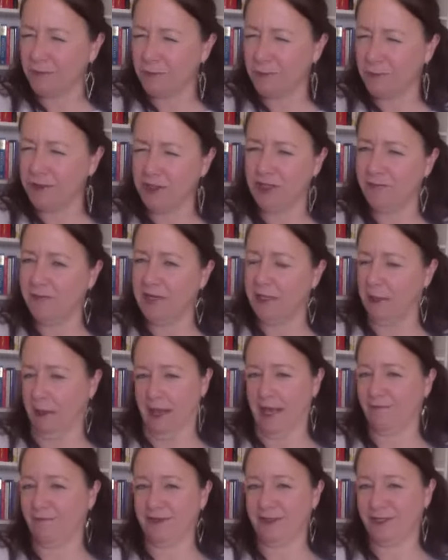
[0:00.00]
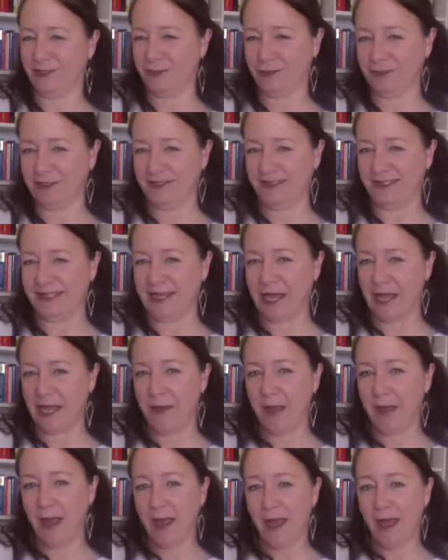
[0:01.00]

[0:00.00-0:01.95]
What do you mean I have a choice? You know.